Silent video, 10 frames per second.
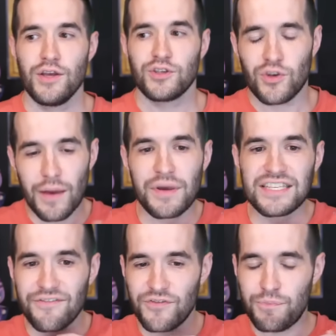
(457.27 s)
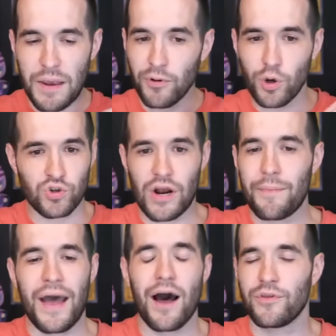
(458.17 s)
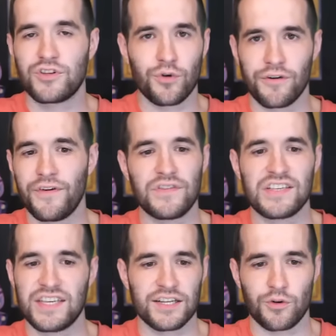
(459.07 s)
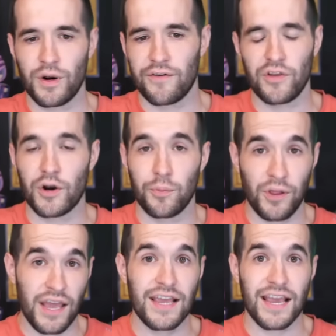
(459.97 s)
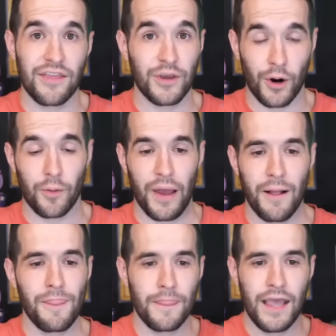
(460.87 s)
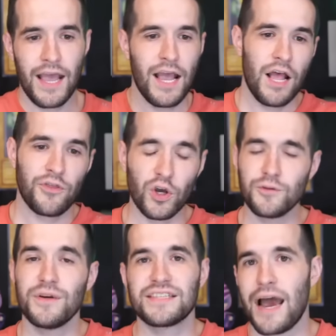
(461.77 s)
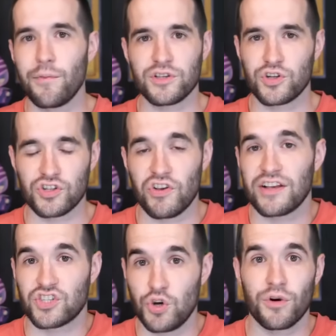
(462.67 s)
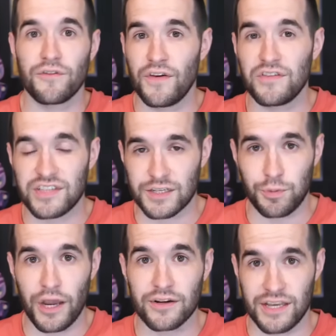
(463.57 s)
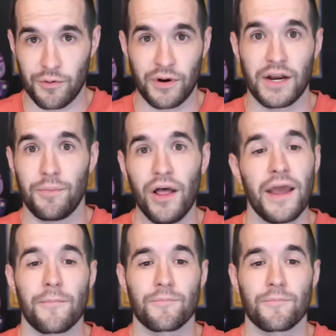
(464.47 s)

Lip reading: So that means if people don't drop out, the 256 or whatever that are playing in the R-bet, the Ultimate Time Wizard just lost 256 players that were going to play.